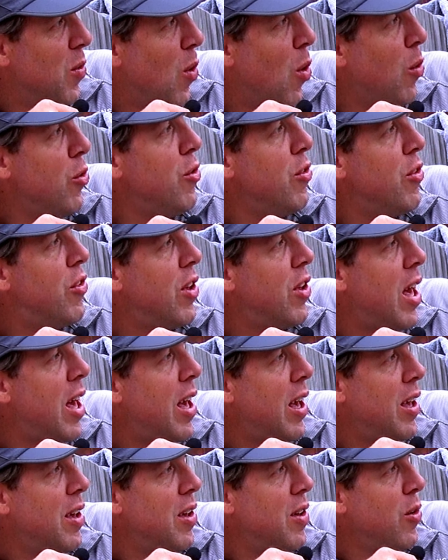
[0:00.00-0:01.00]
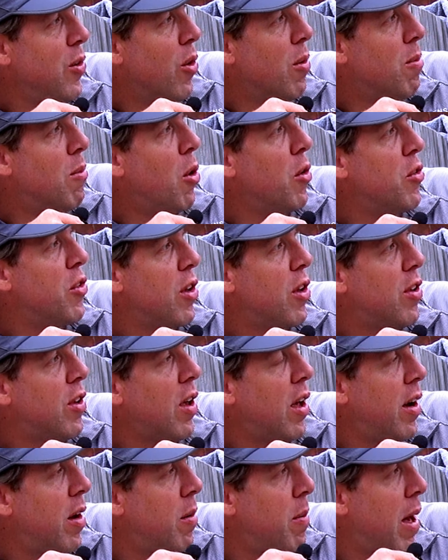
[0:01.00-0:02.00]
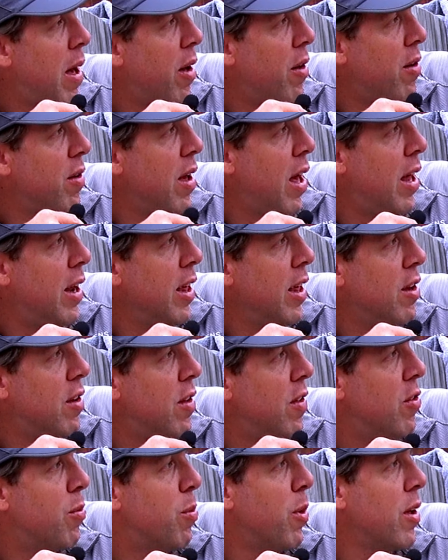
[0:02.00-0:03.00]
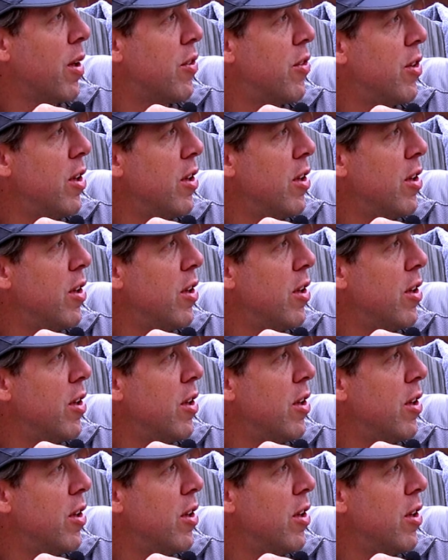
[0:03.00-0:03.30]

What would you say you are most excited about heading into the spring